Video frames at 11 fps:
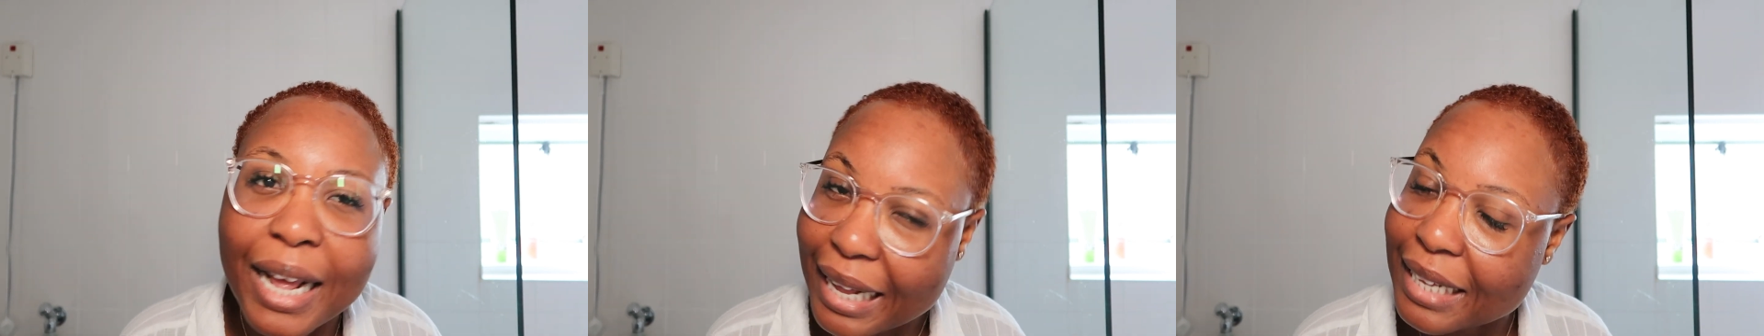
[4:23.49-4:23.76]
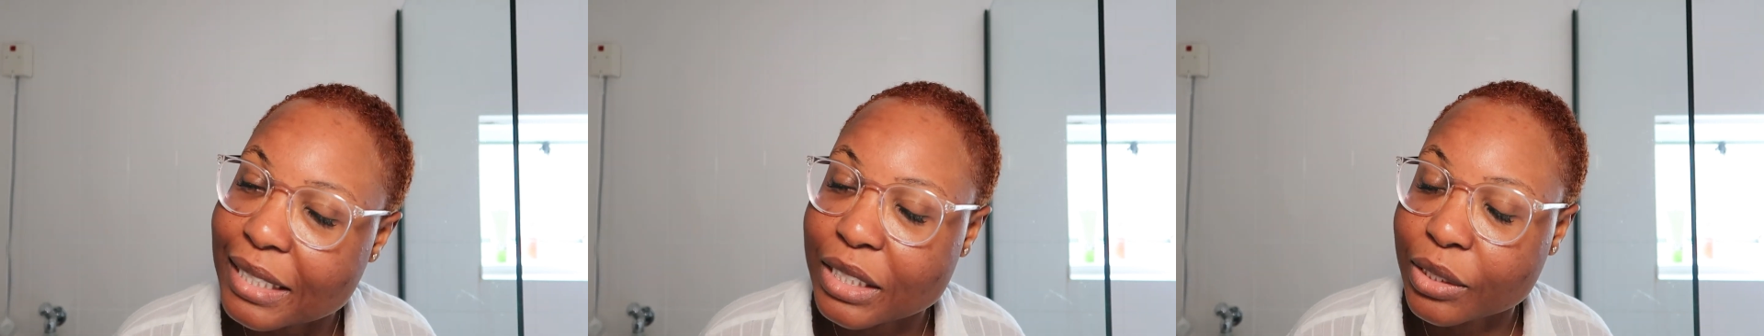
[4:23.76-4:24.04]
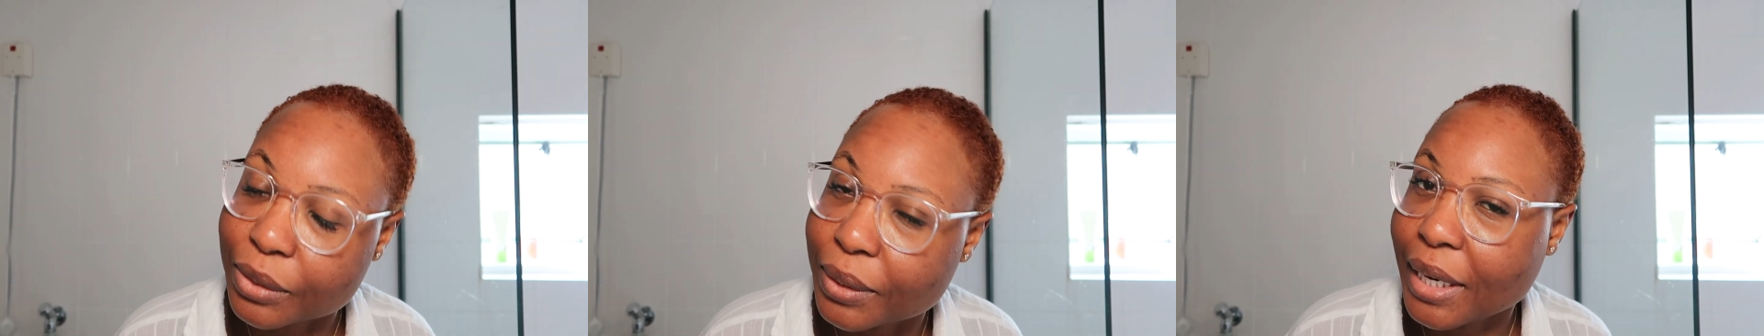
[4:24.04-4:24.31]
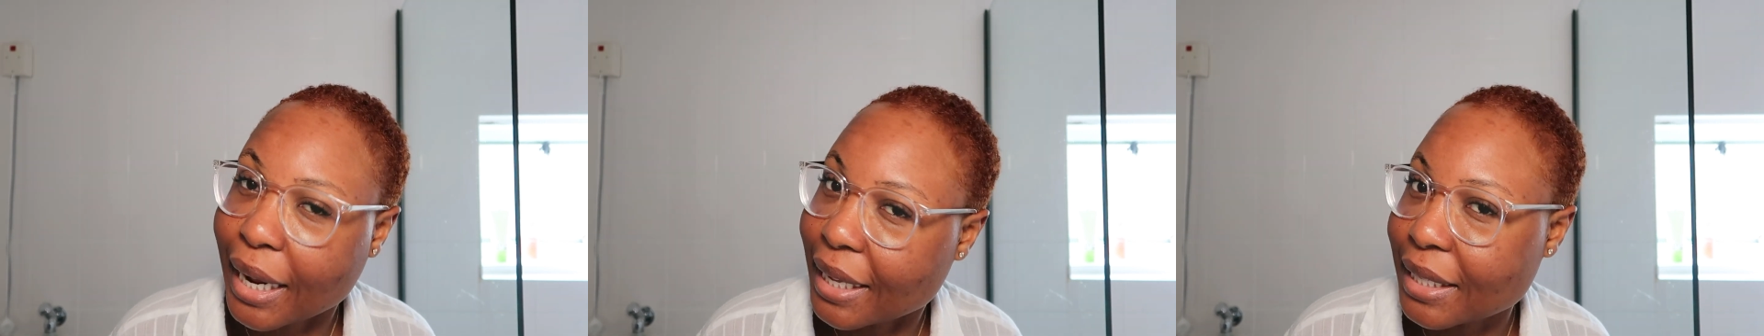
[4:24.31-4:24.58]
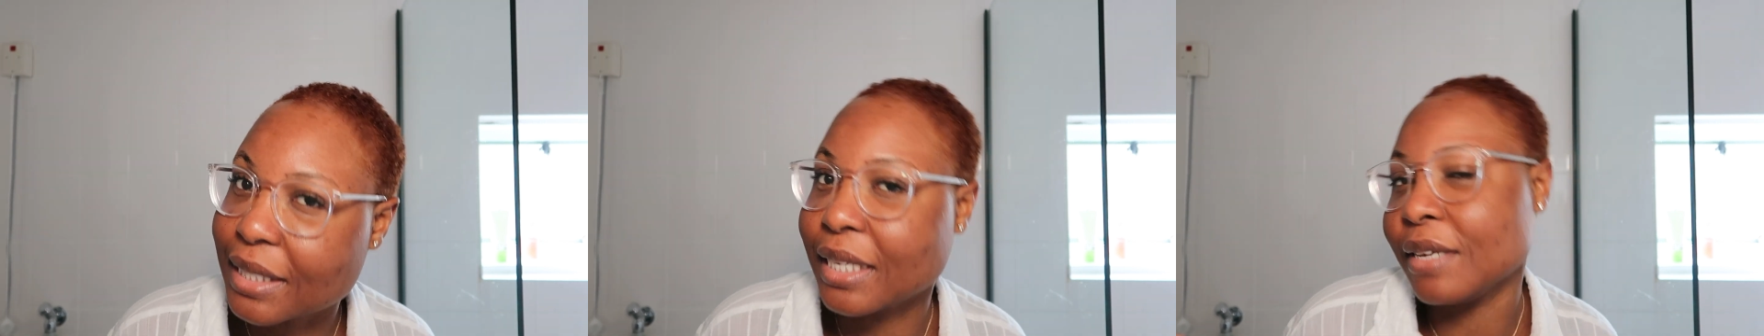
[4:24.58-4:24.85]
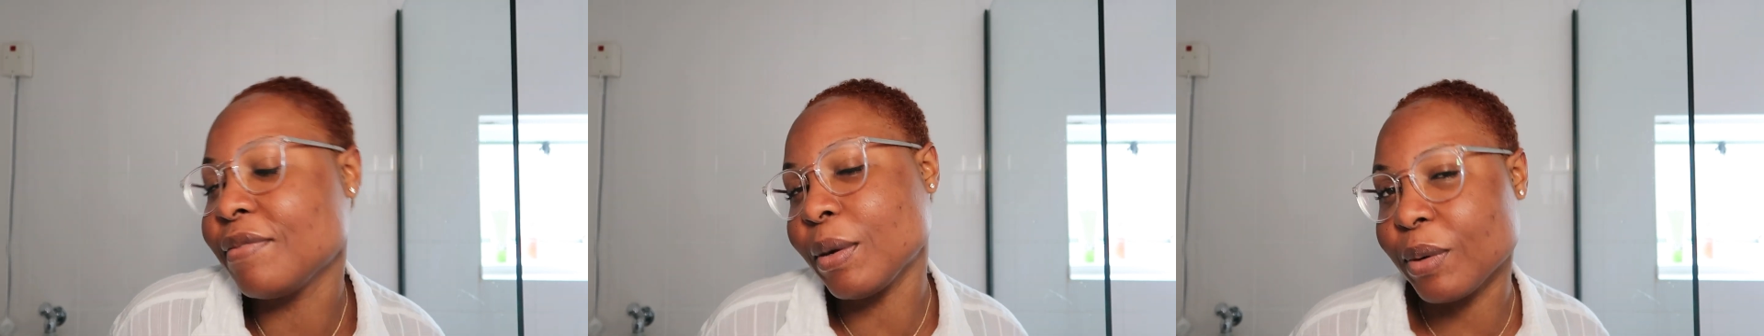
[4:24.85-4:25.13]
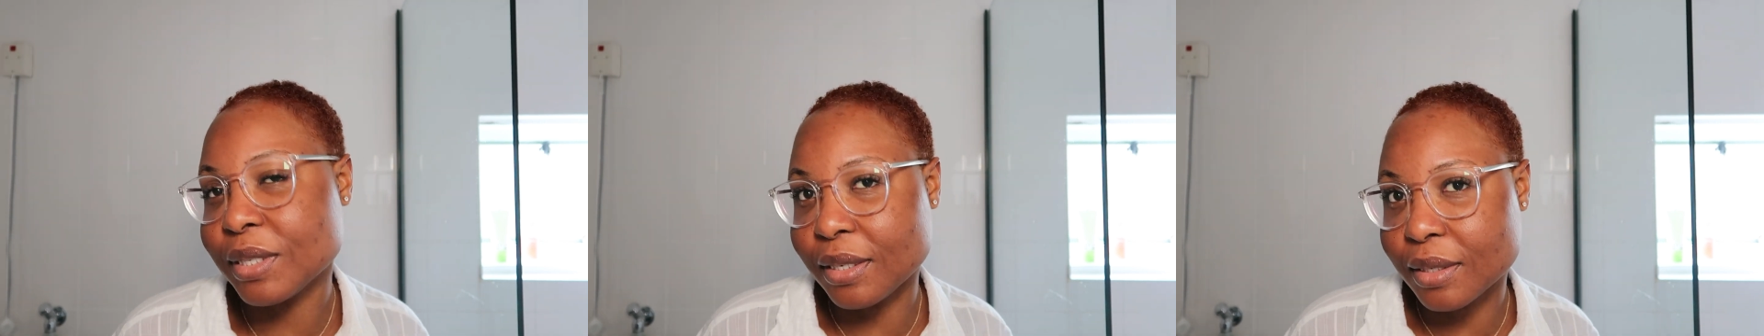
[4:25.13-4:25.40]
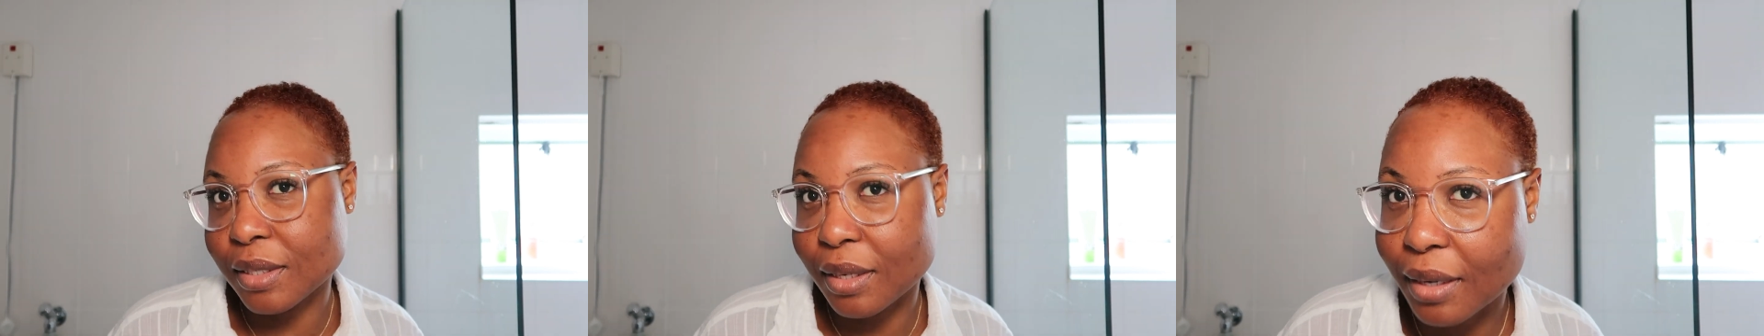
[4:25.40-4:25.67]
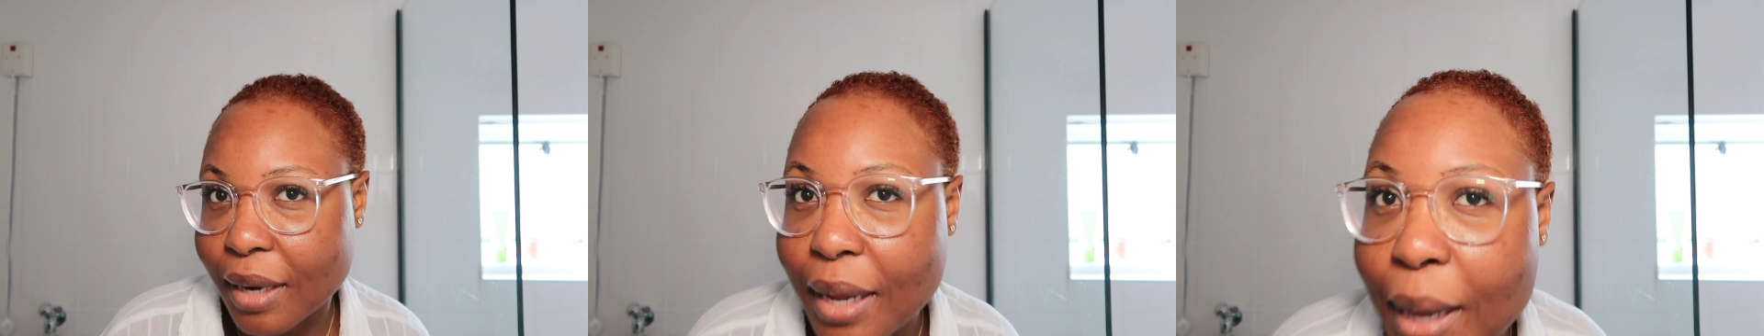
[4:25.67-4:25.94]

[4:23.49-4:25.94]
as good as if I was in the sun.